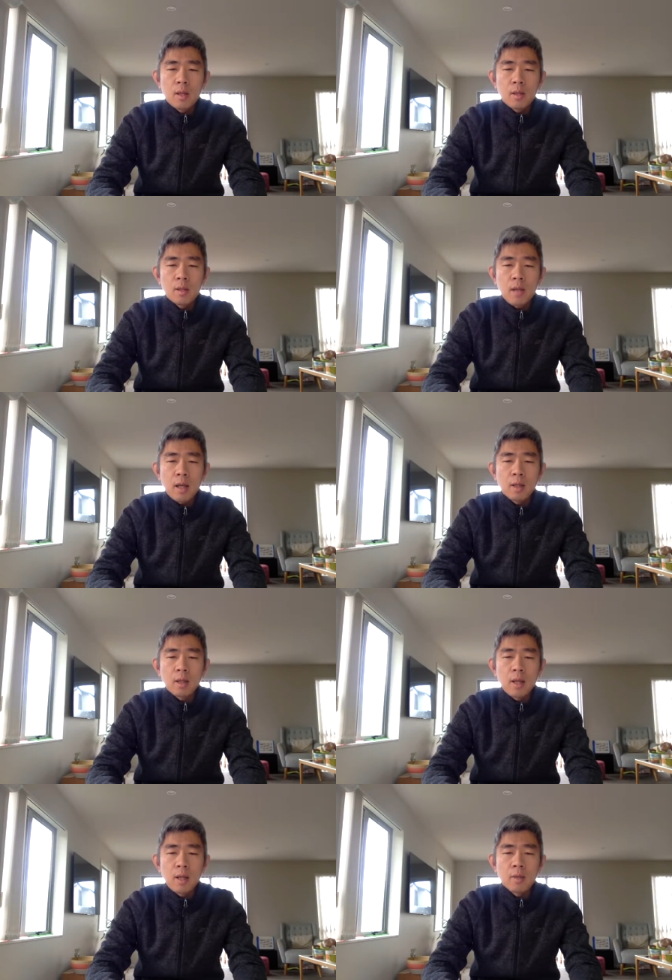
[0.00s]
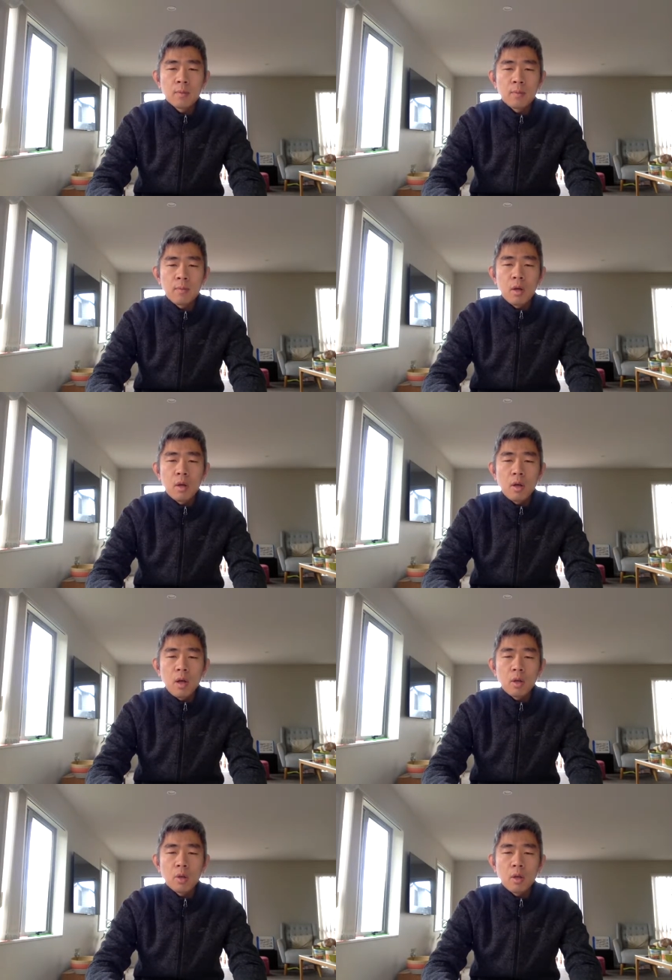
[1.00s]
Secondly,
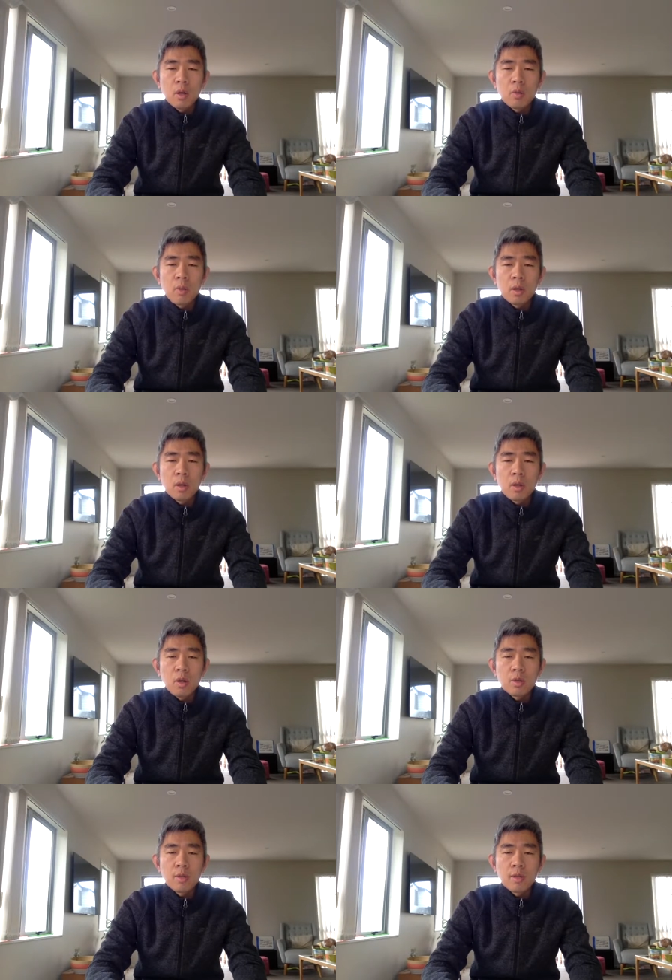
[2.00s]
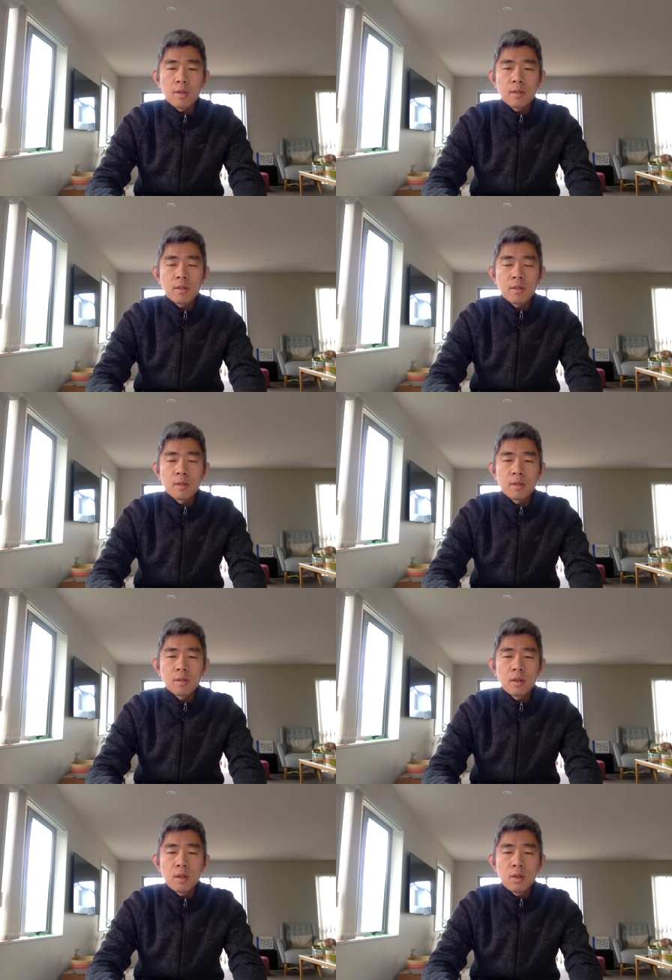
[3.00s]
I'll talk about the causes
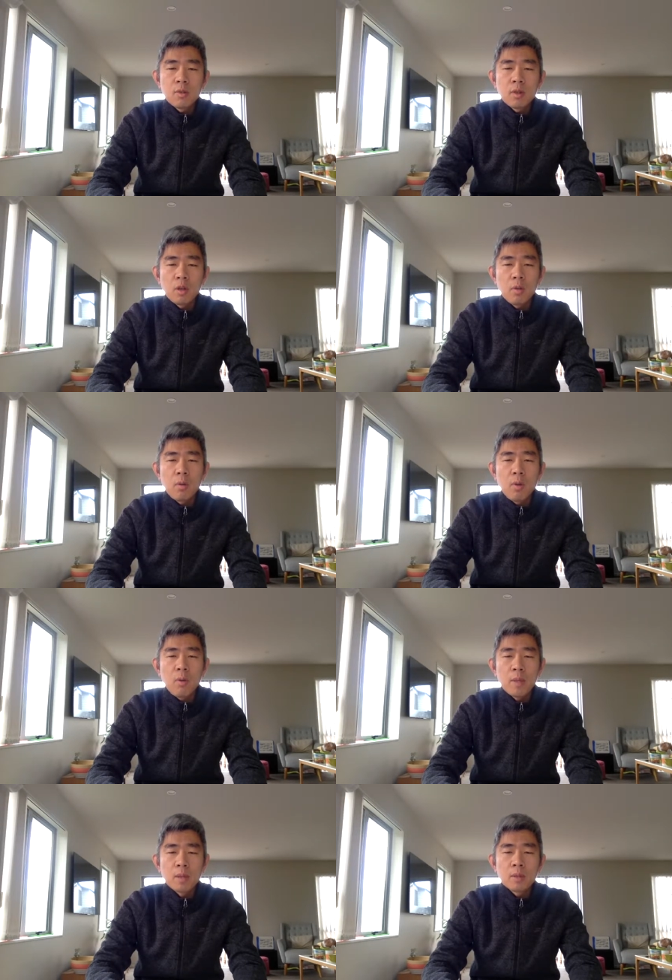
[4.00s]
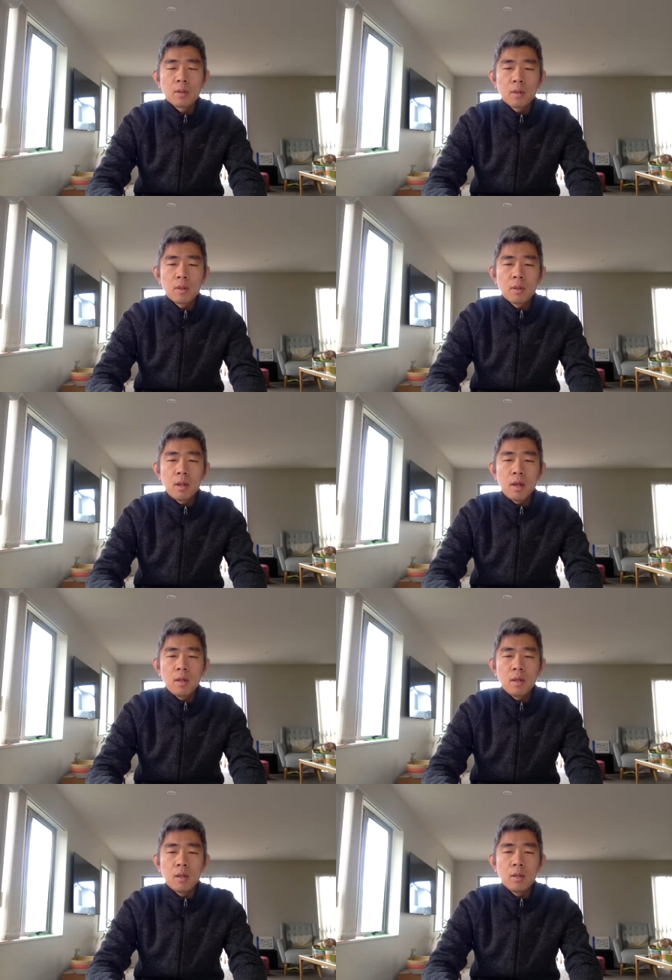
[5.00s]
of global warming. And
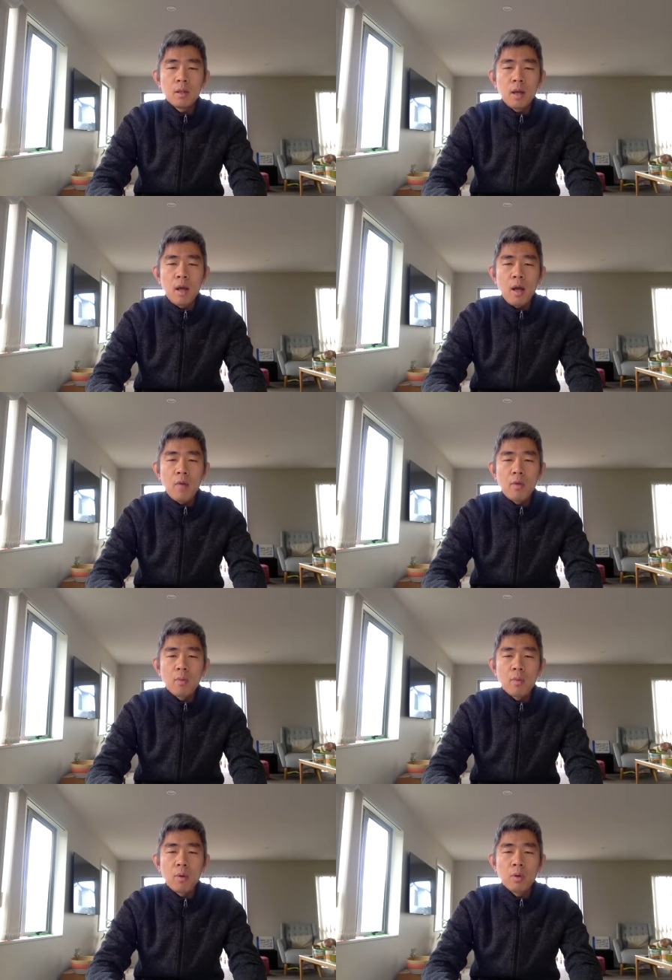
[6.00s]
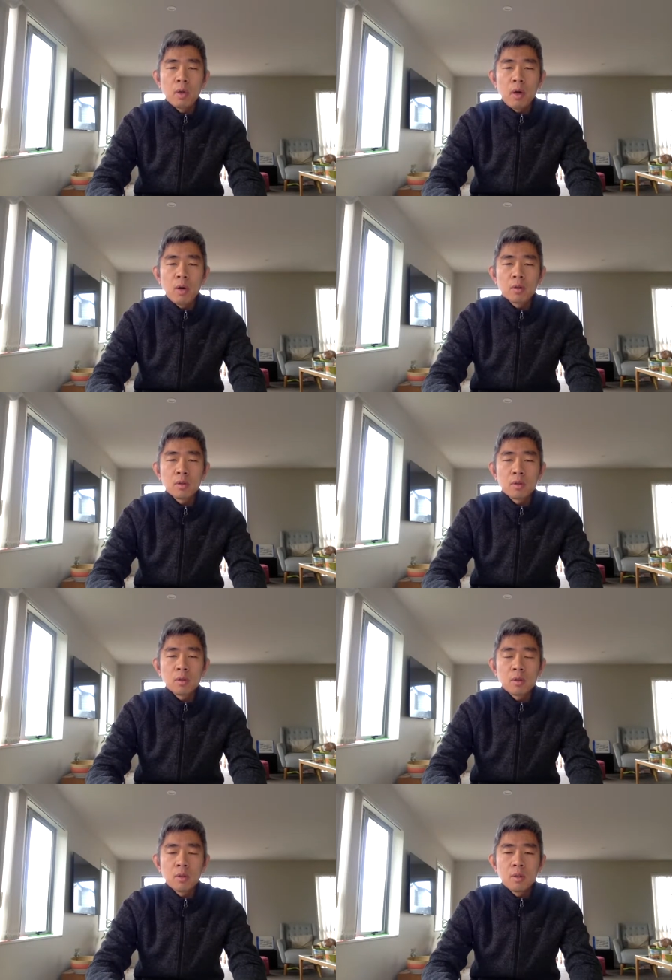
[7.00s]
then I will point out
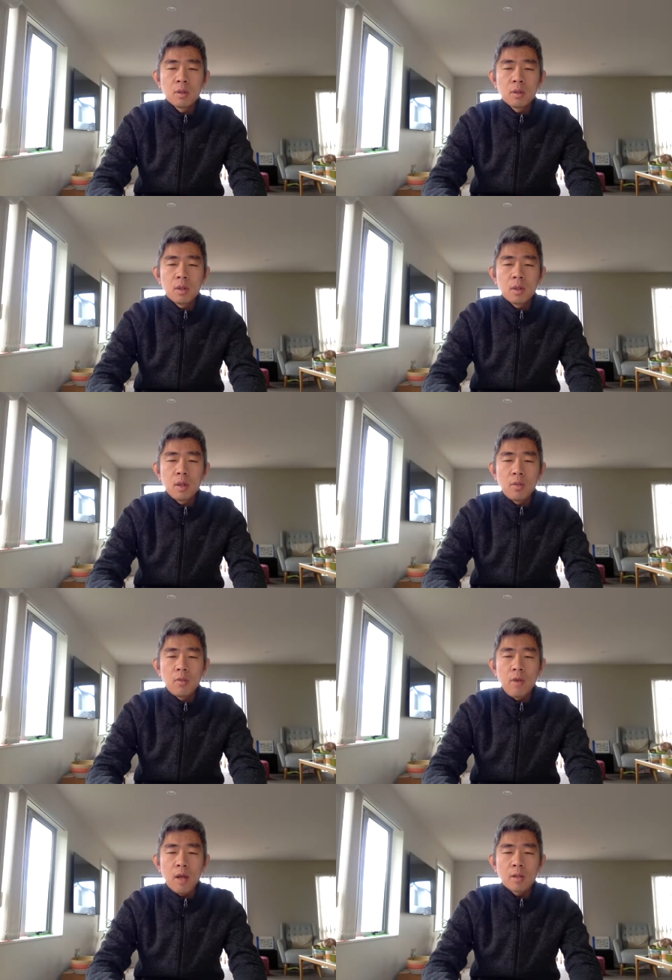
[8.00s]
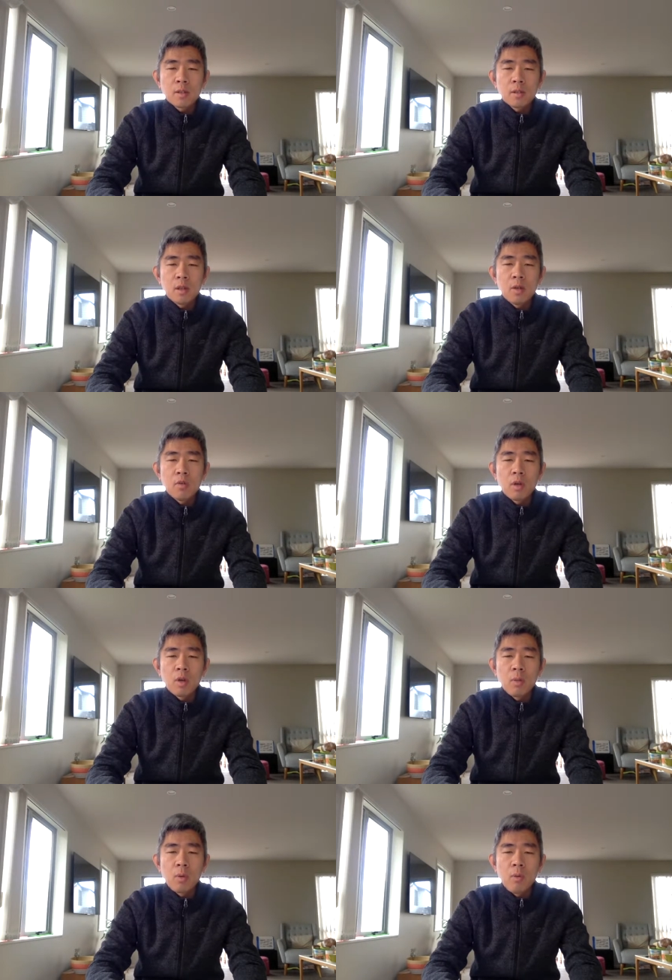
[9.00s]
the effects of
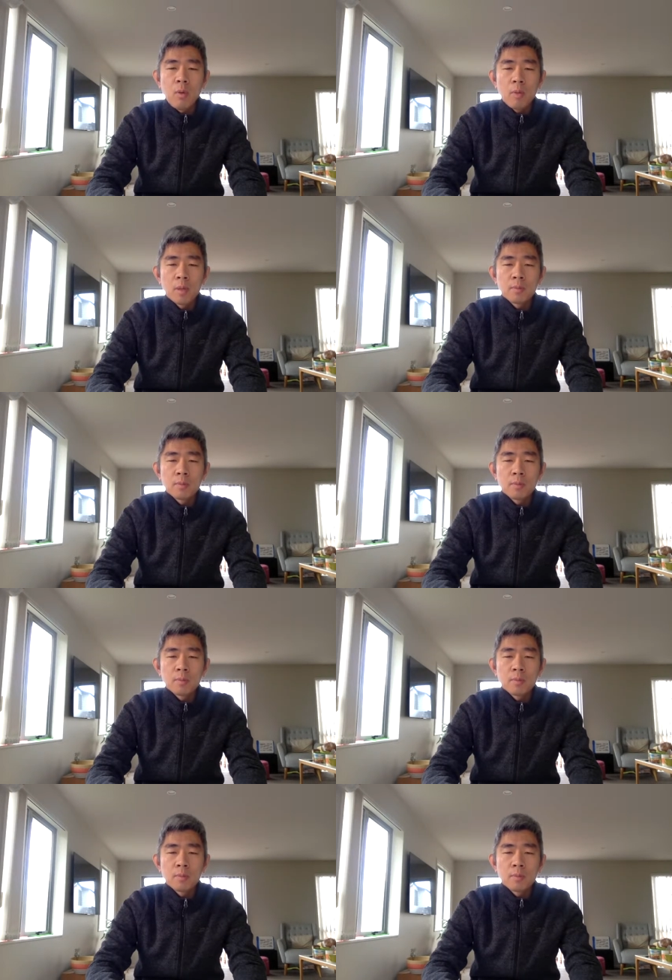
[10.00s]
global warming.